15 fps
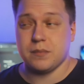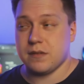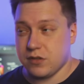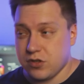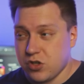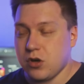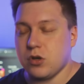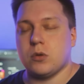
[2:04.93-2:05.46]

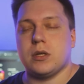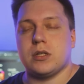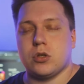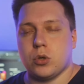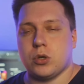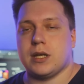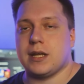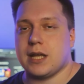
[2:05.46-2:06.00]
Should you
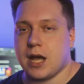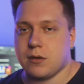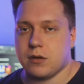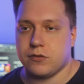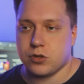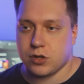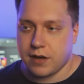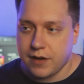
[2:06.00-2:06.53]
install it now
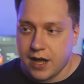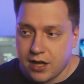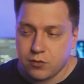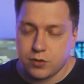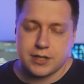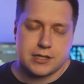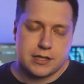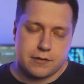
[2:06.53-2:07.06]
if you have
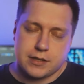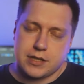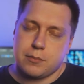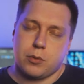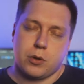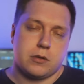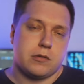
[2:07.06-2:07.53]
iOS 17.5,